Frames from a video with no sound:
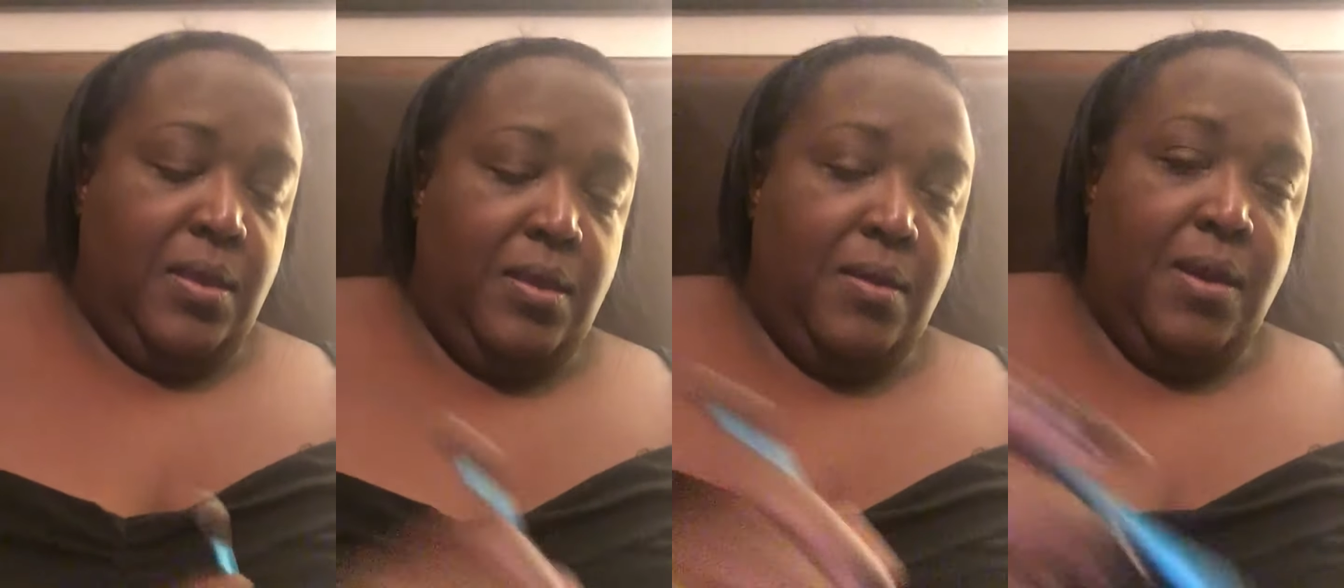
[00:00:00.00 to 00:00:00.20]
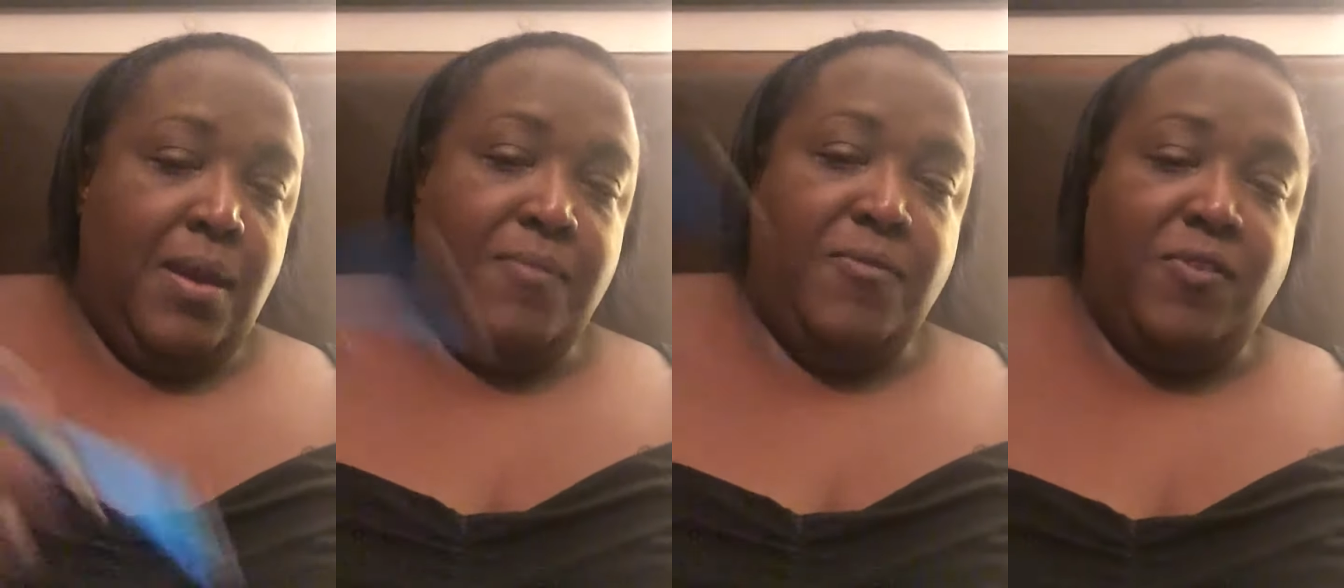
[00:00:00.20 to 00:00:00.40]

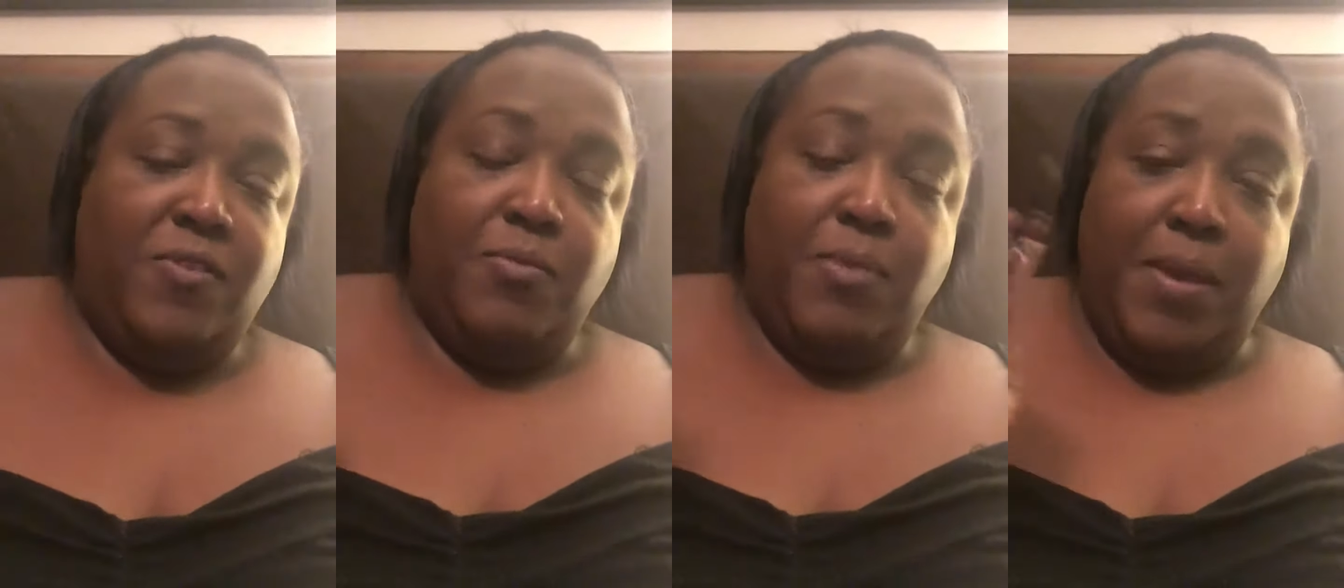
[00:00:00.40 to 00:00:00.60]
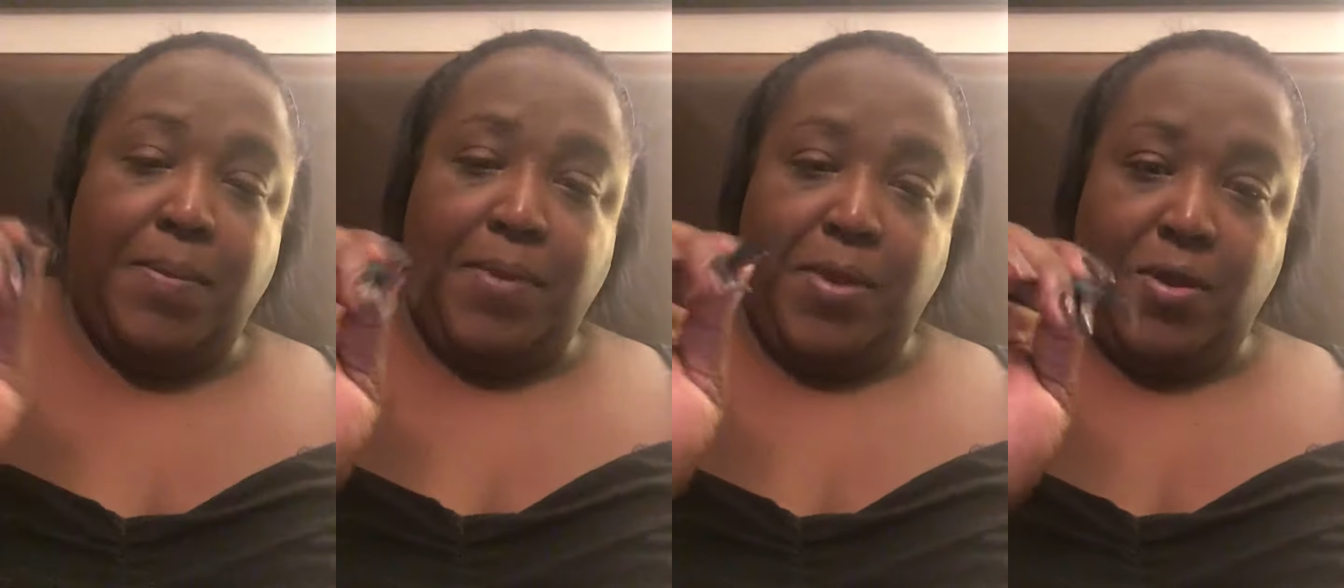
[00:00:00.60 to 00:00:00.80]
I'm just
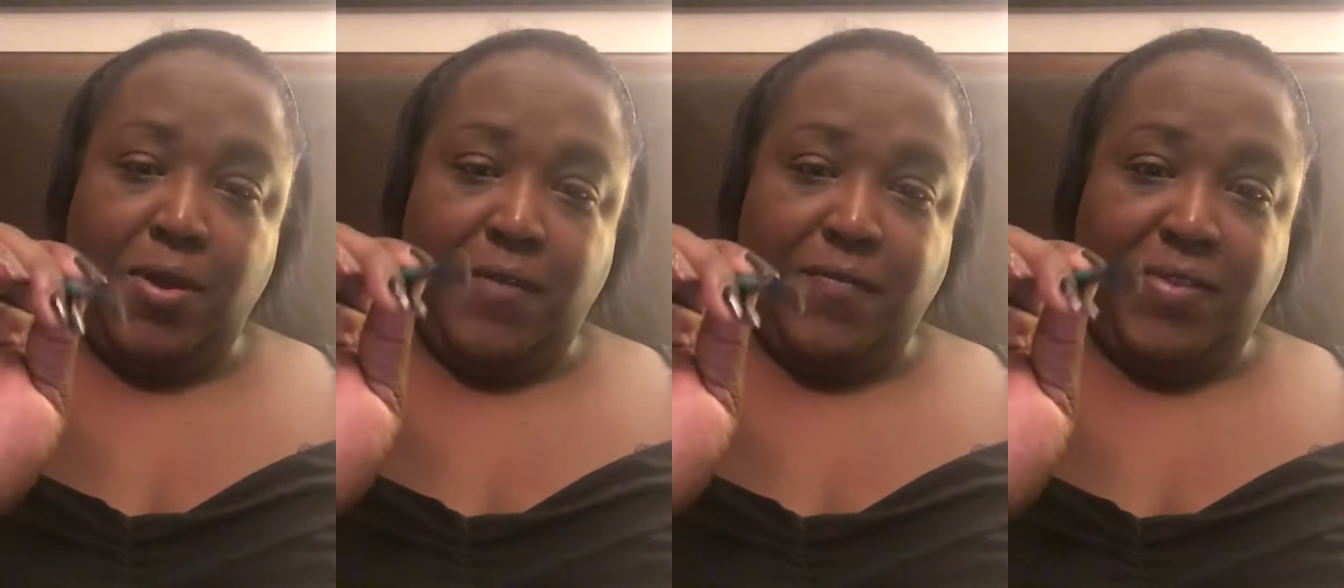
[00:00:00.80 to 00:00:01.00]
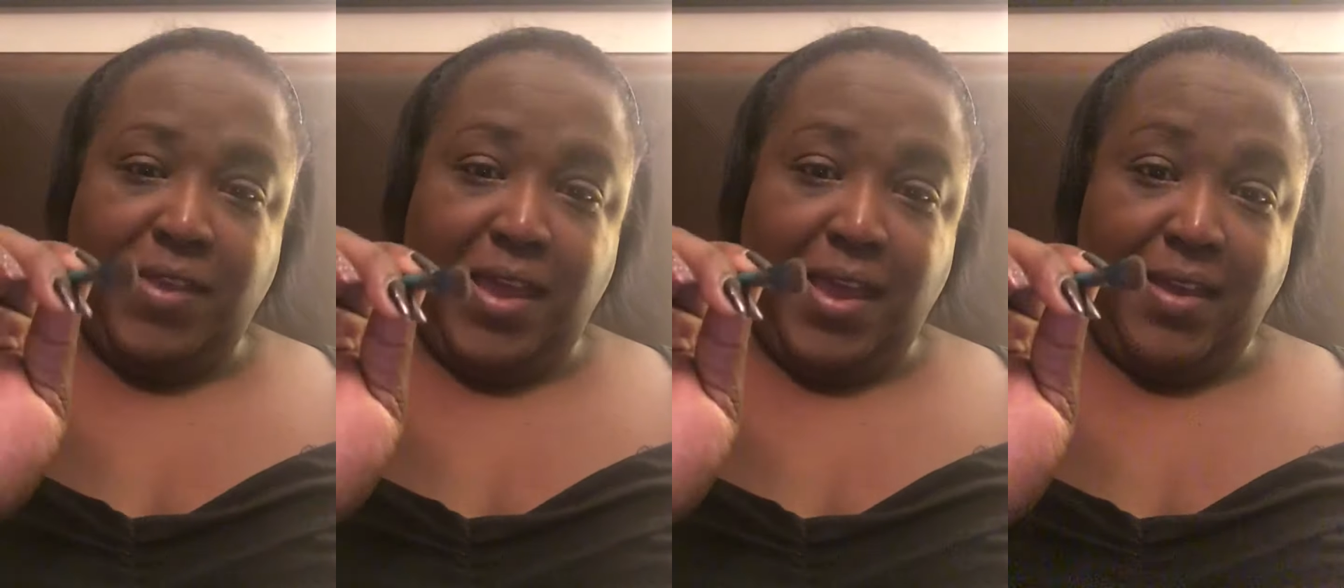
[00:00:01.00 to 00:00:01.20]
wiping
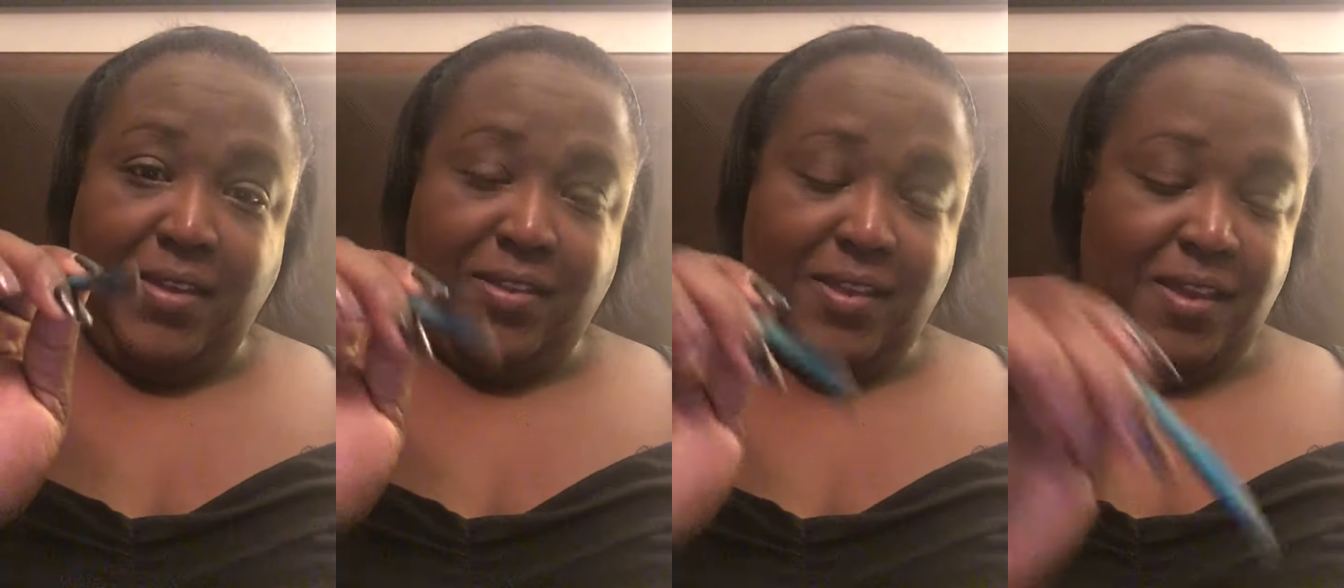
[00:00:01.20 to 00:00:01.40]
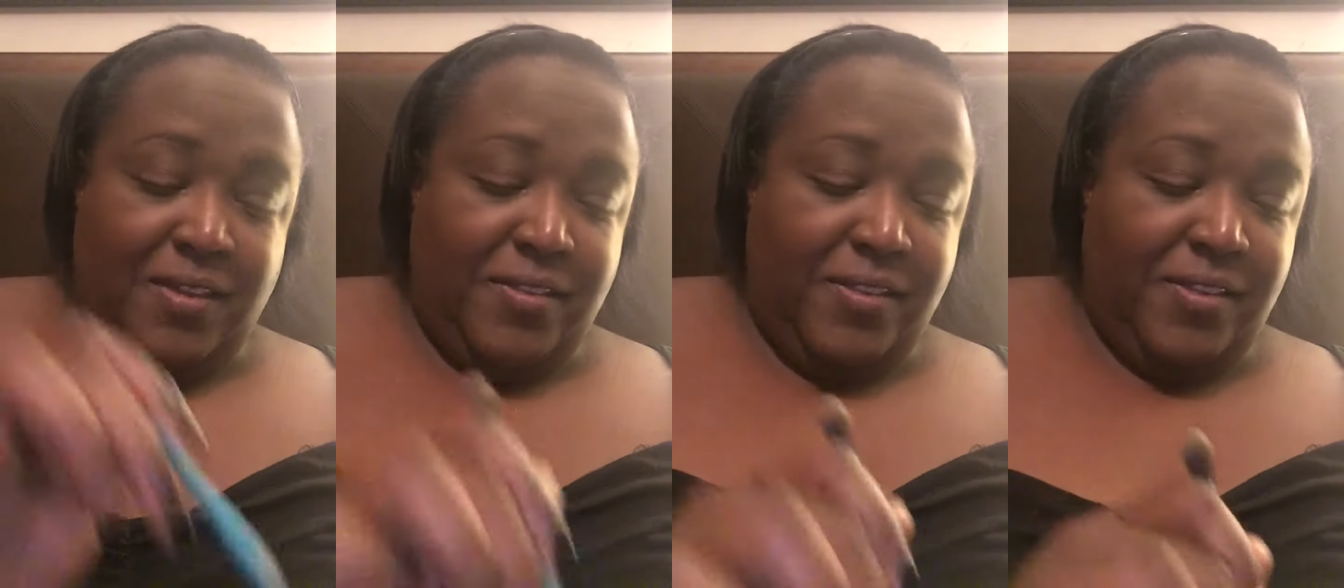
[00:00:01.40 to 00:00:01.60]
off the
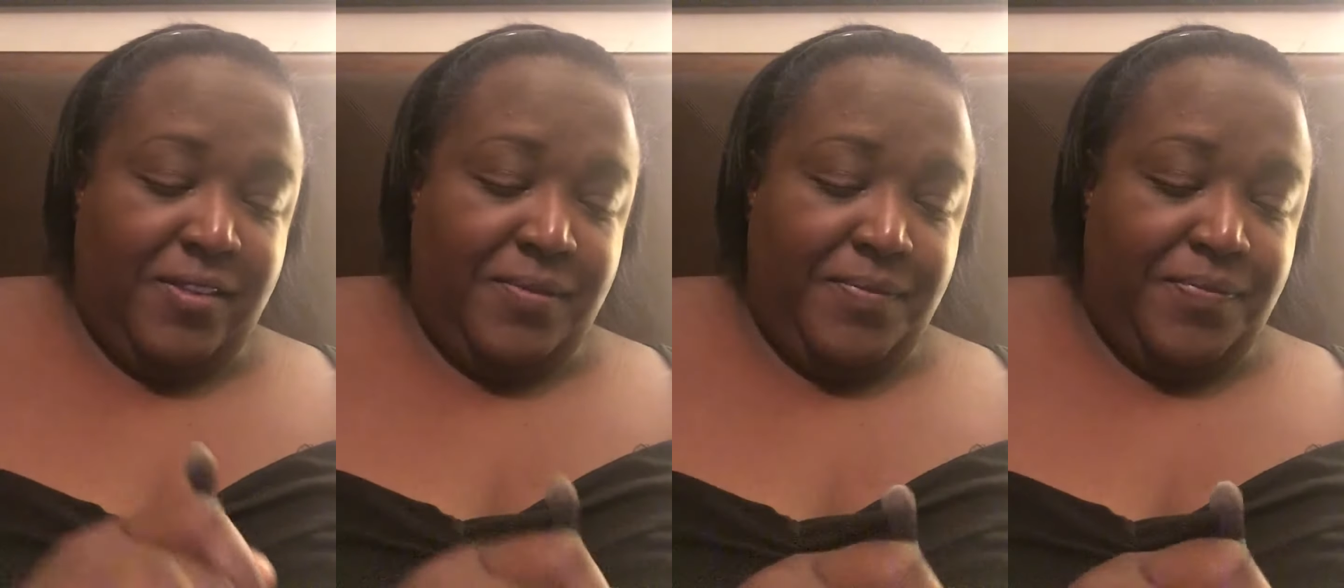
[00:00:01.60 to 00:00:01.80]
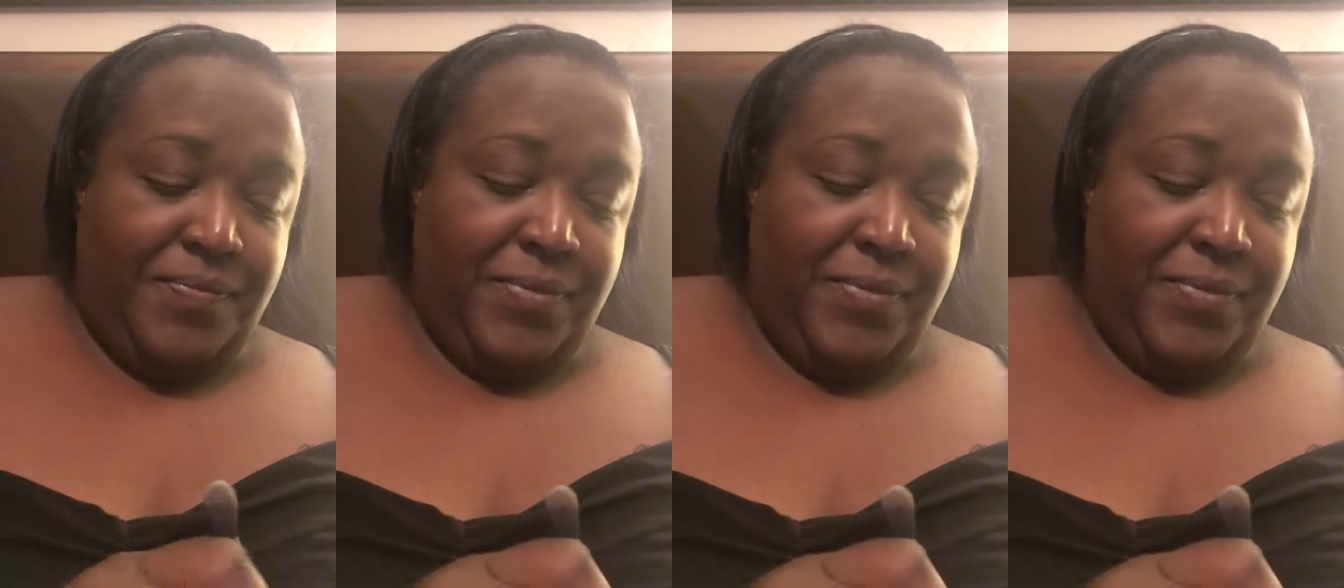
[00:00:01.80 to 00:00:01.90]
excess